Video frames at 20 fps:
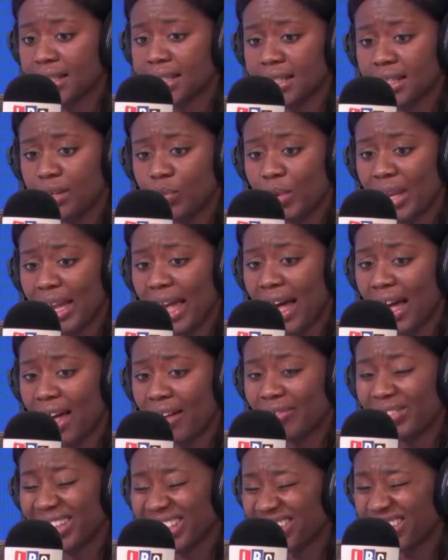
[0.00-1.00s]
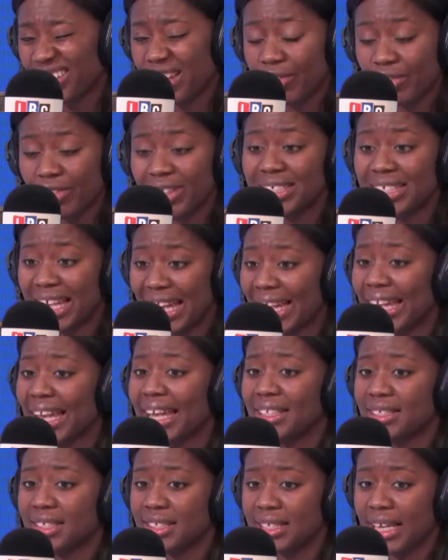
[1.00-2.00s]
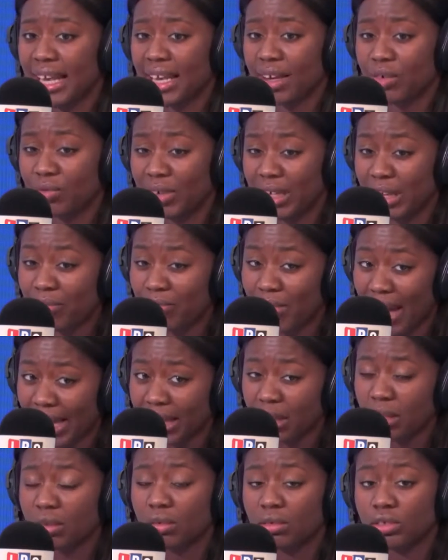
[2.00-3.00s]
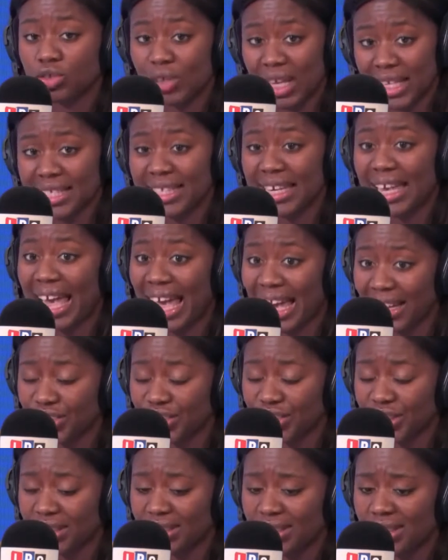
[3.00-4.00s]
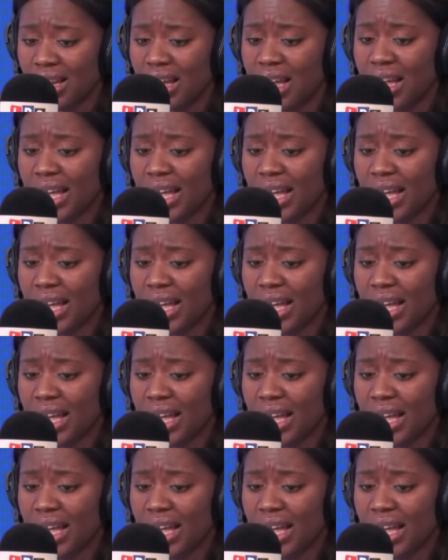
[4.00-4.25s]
that we have little over a decade to take really radical, drastic action